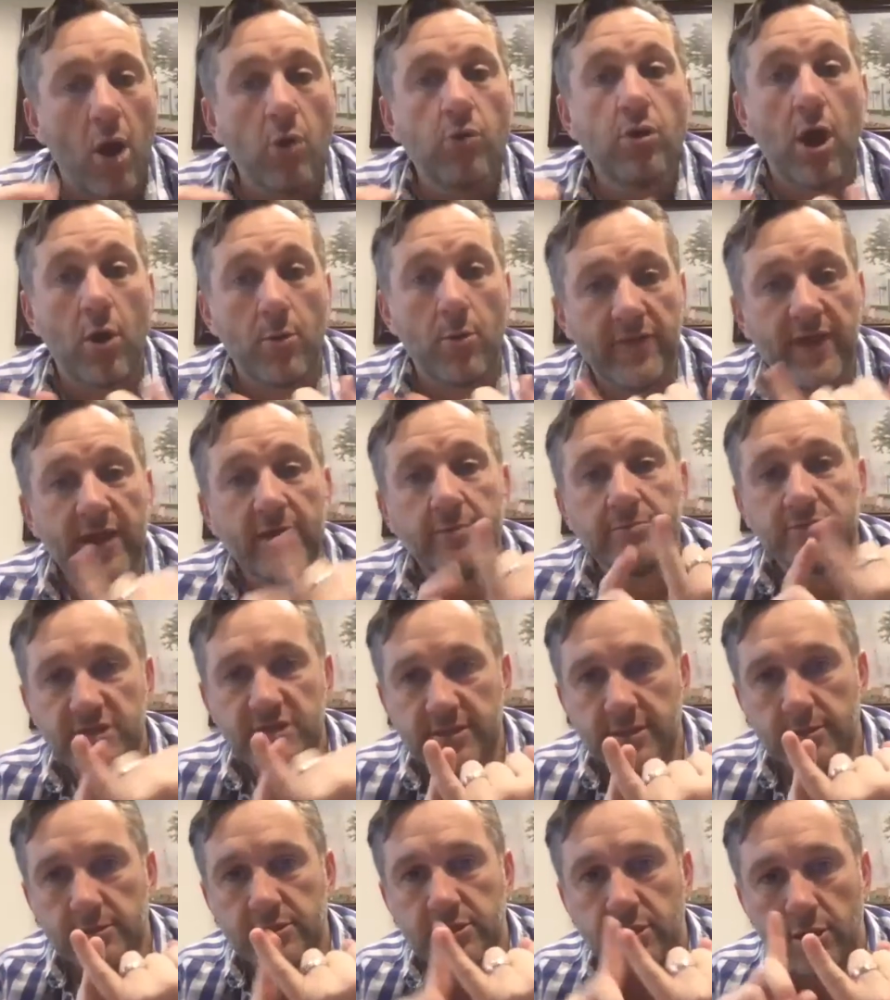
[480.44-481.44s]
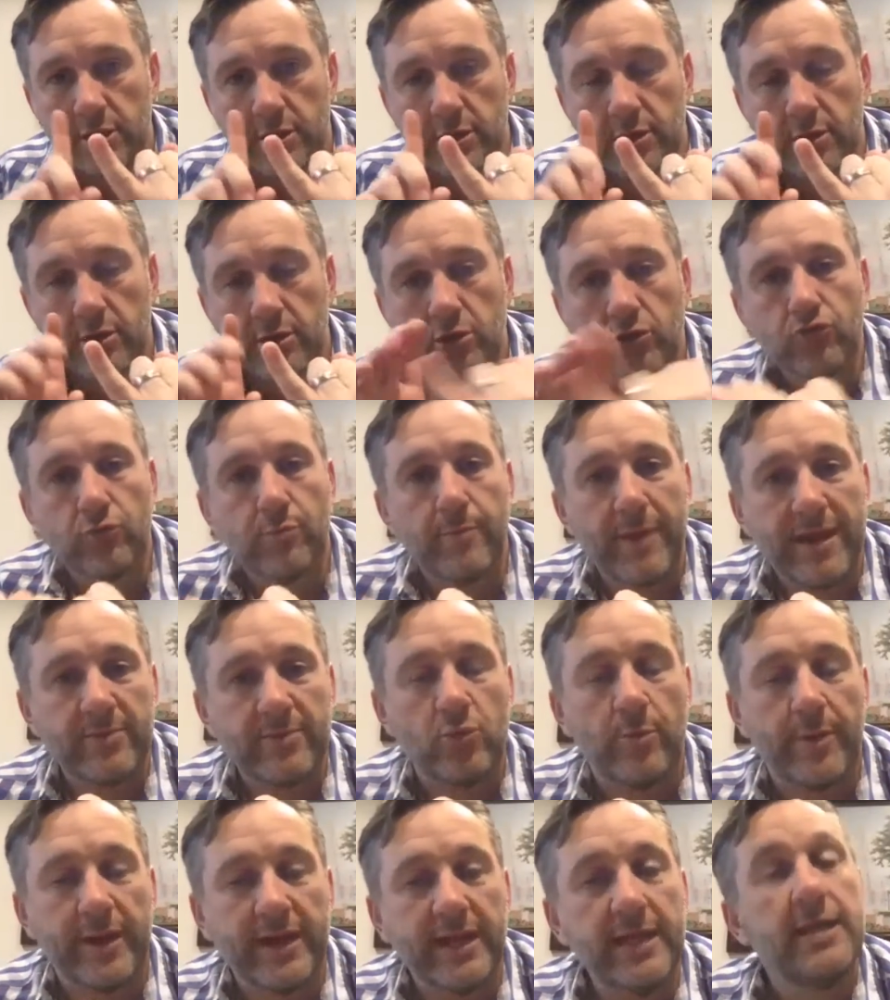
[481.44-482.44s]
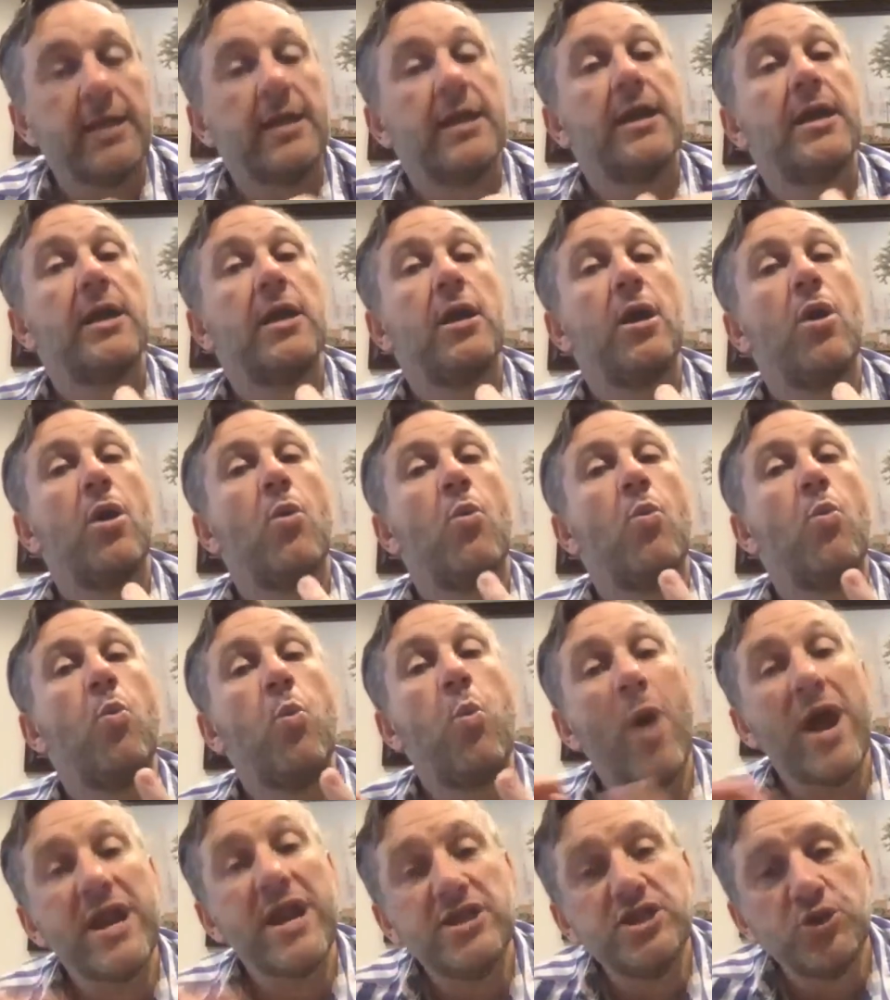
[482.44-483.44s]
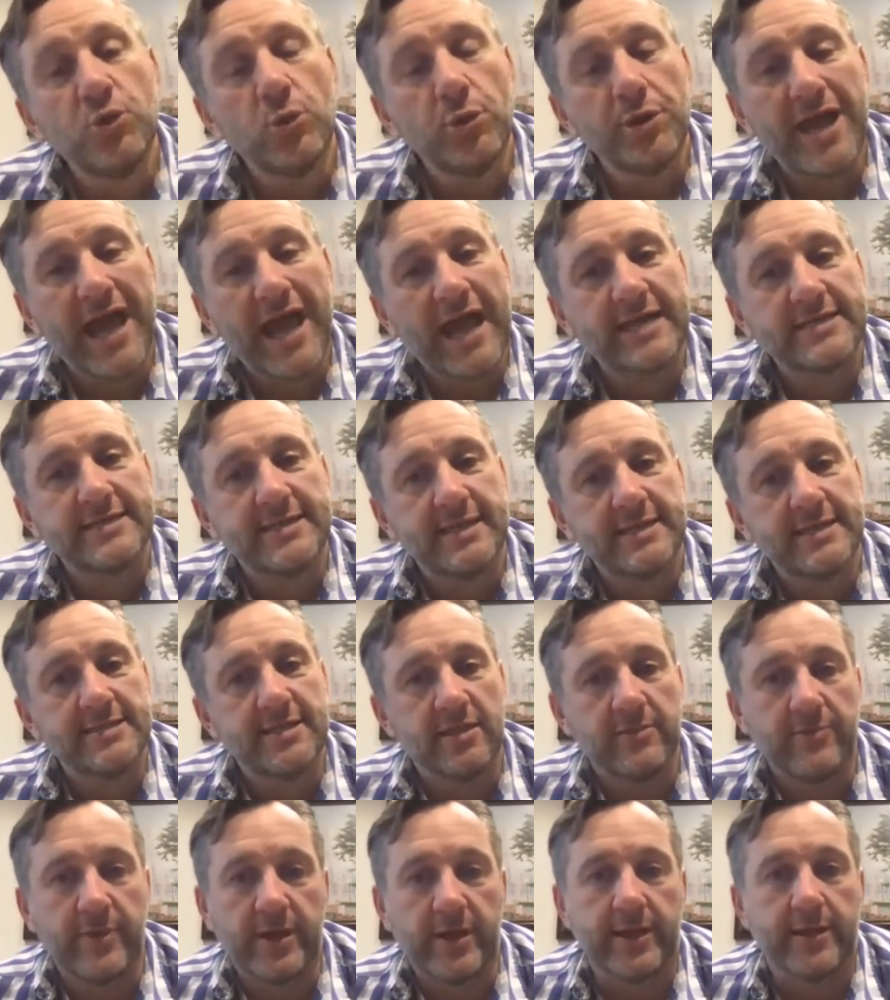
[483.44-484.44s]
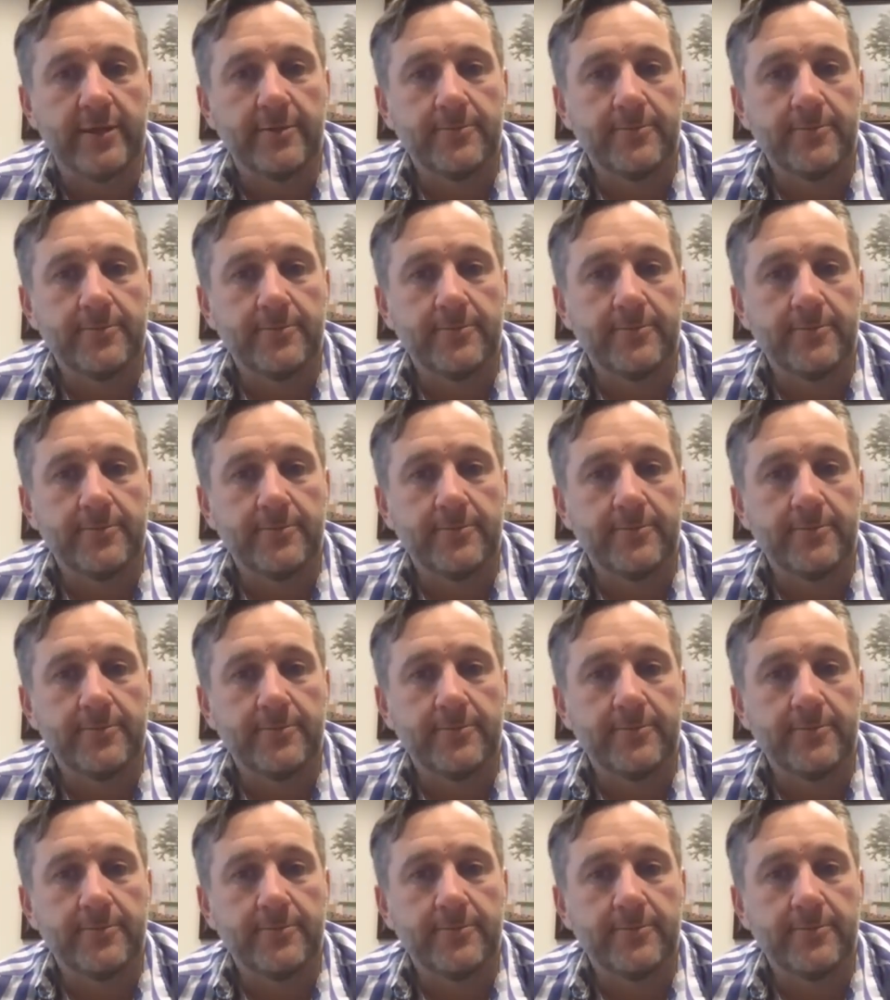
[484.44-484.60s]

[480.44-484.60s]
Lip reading: go with that to make more money. When do you want access to the money?